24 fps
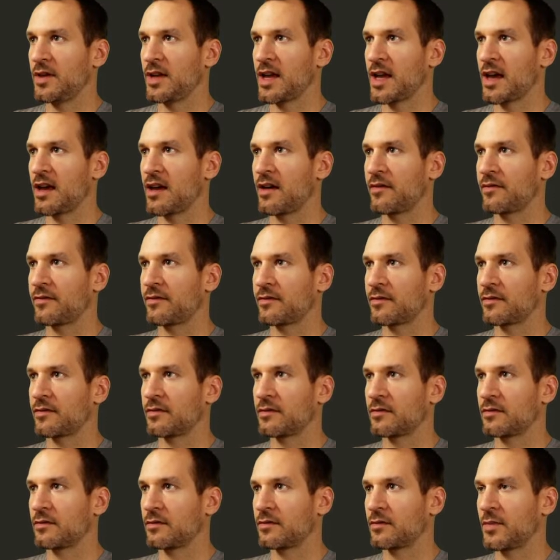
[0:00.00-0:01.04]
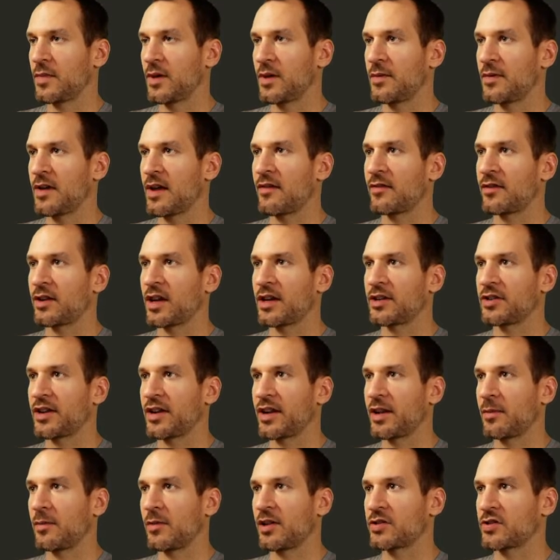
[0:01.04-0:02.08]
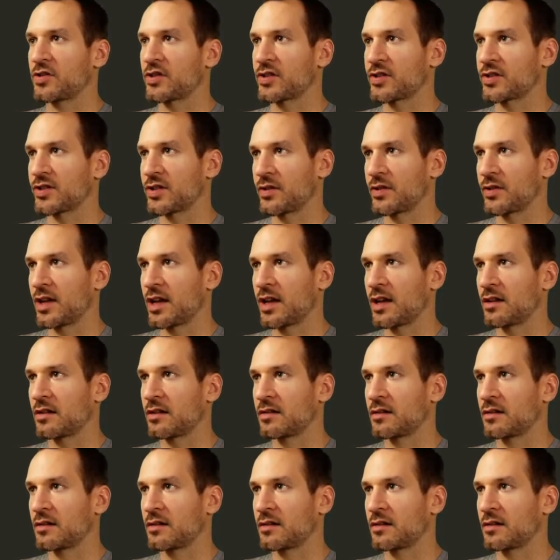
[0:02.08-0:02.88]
have another element just so that